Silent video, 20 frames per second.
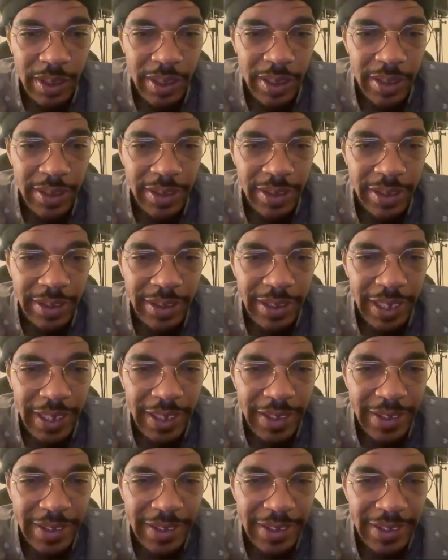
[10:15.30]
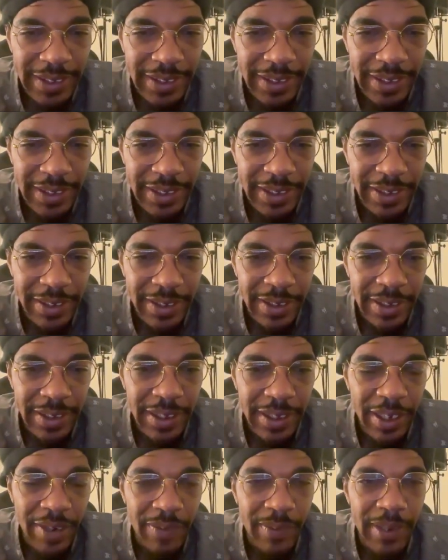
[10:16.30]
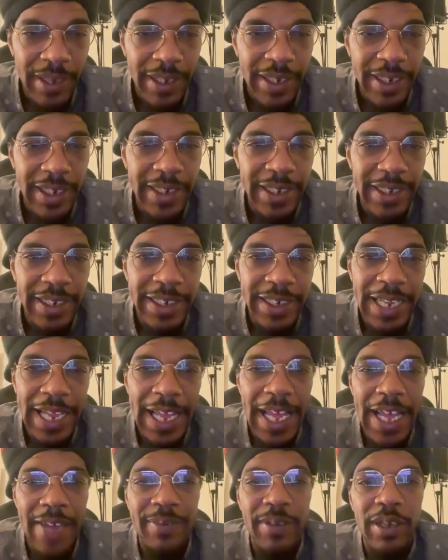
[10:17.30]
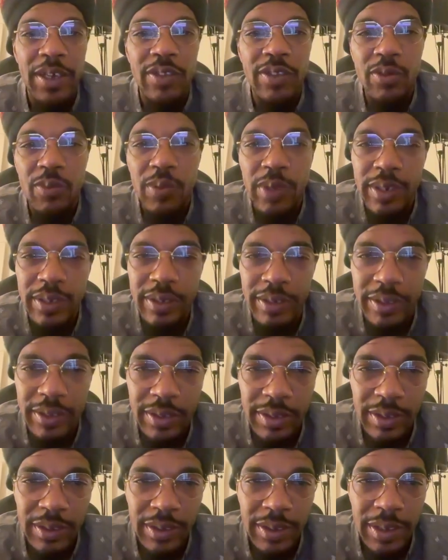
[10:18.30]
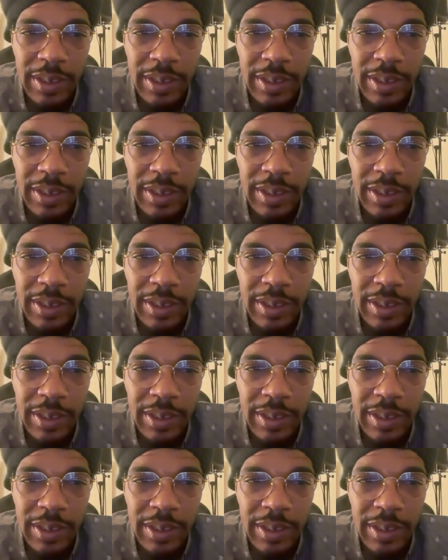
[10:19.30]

ZK Sync. All right. And then they have other ones.